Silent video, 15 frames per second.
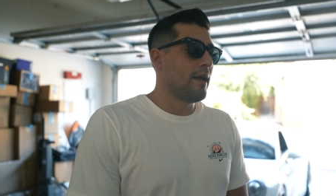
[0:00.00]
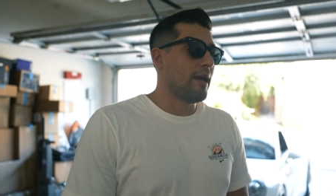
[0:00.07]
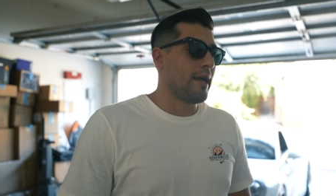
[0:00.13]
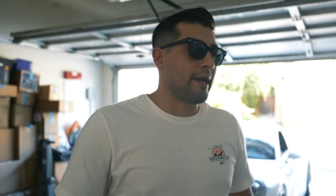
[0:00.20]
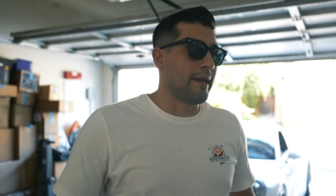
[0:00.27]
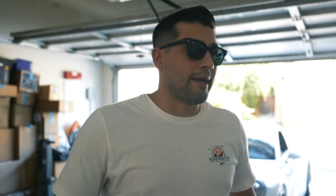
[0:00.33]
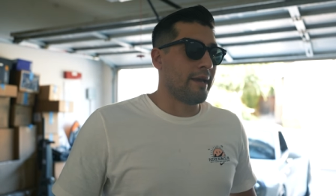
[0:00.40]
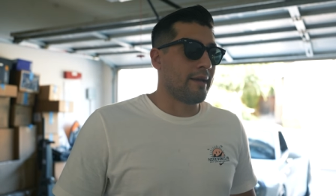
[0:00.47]

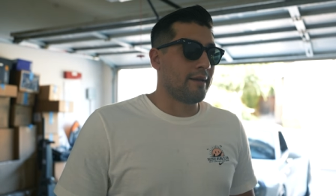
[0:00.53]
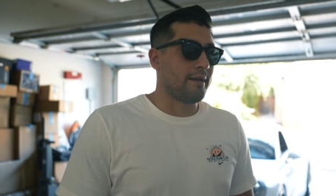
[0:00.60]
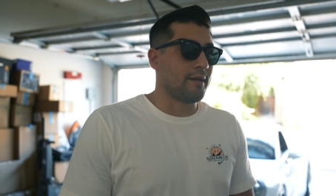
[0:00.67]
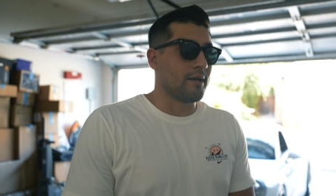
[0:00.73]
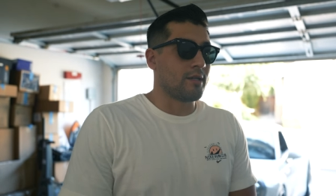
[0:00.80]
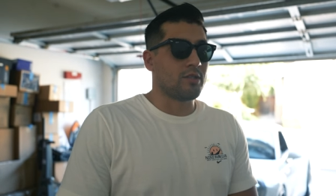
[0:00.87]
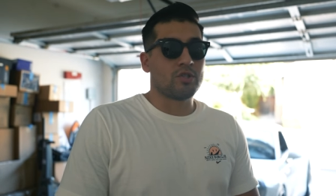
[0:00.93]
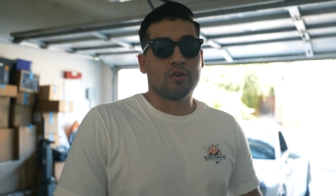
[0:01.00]
and
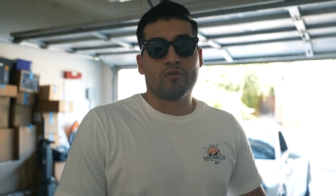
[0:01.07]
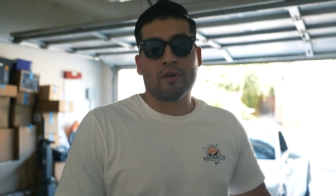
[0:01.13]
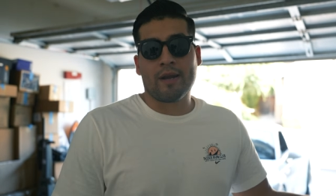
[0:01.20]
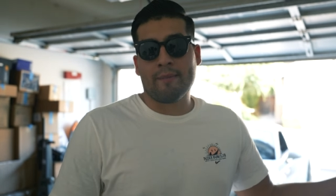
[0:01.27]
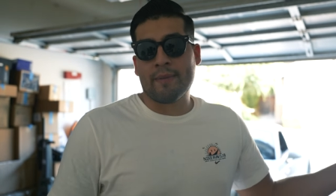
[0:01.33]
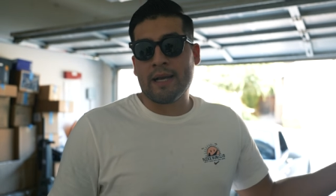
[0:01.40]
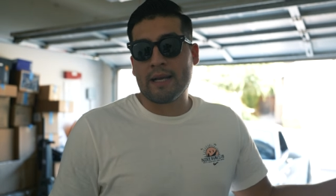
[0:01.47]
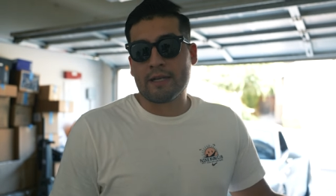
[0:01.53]
uh, drove
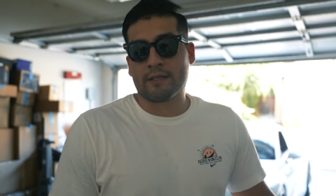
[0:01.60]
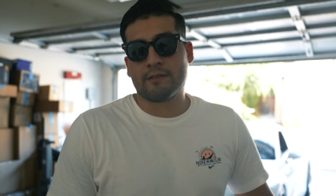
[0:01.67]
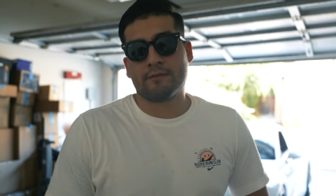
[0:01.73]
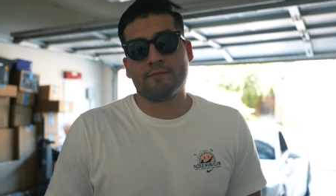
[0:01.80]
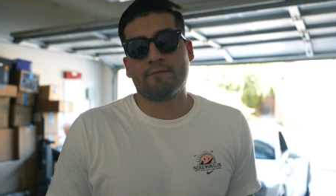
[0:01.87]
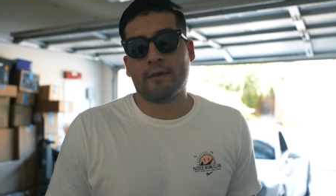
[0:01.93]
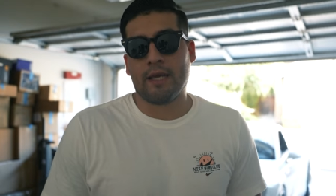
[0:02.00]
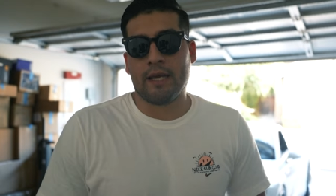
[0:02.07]
right back,
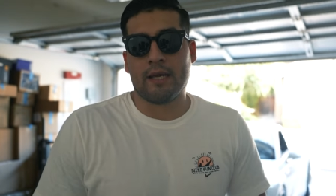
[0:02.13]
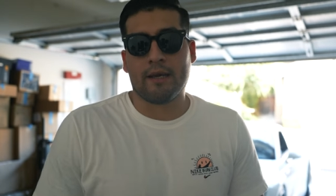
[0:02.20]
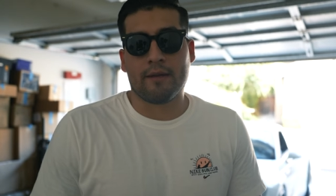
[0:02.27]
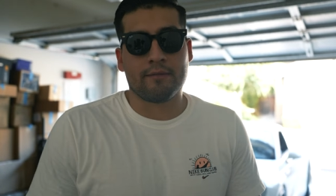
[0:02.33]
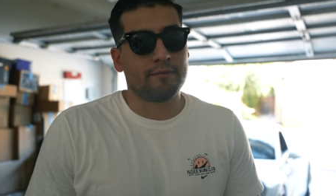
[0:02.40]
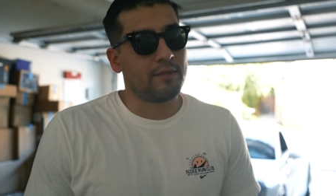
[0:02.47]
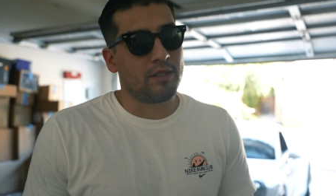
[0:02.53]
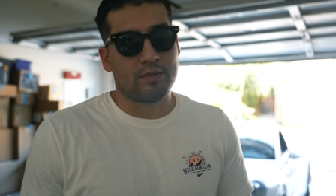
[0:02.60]
and
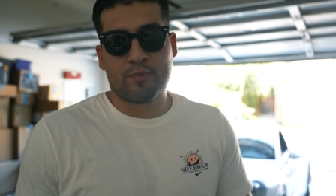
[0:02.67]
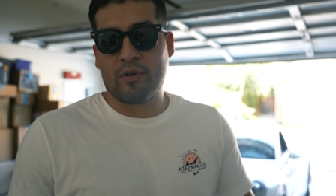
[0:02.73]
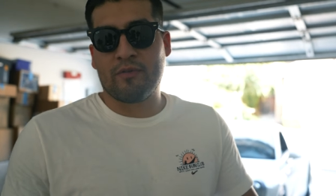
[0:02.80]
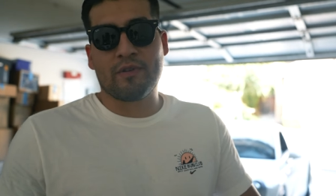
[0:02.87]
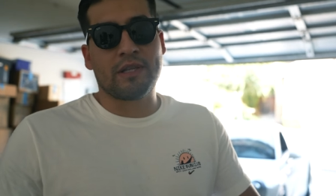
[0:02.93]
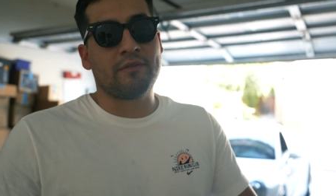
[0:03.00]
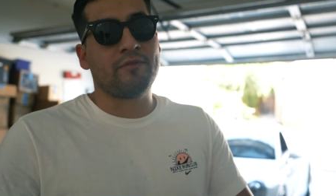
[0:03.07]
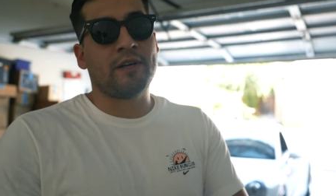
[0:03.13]
it was
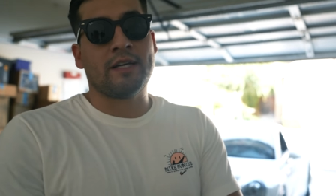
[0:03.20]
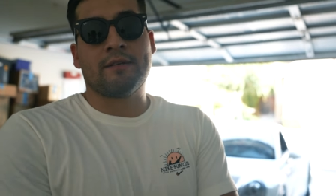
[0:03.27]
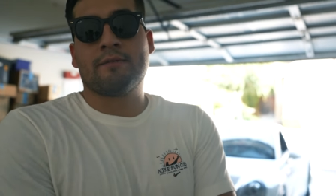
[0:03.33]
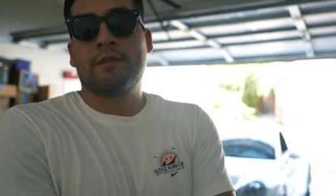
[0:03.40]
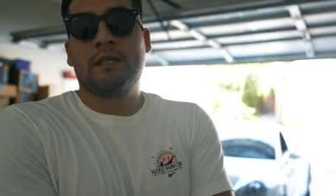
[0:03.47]
perfectly fine.